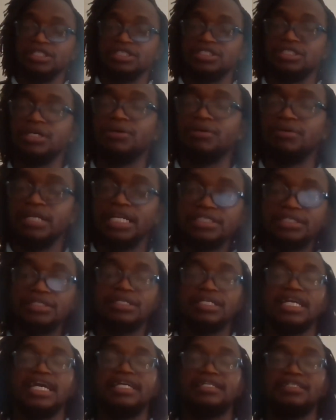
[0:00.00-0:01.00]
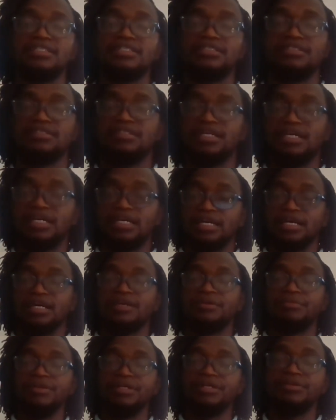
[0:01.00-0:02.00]
So let's look at
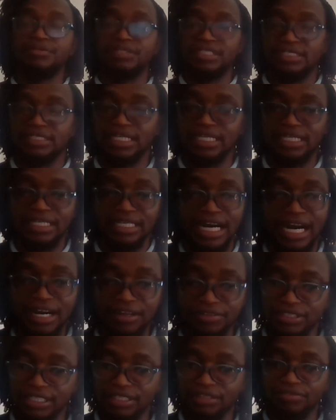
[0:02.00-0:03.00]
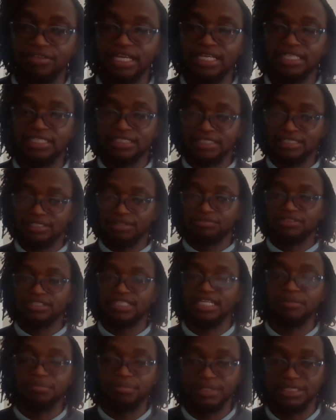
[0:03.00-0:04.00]
a real return after inflation of
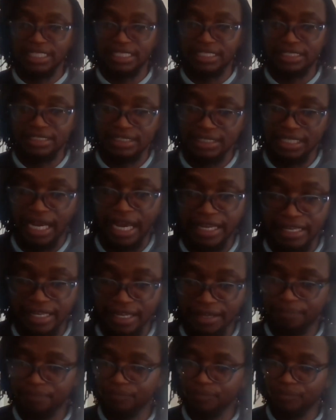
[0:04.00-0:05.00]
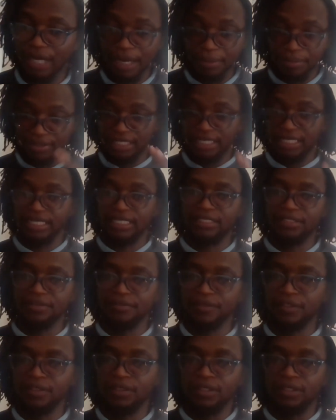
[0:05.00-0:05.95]
10% a year, hypothetically.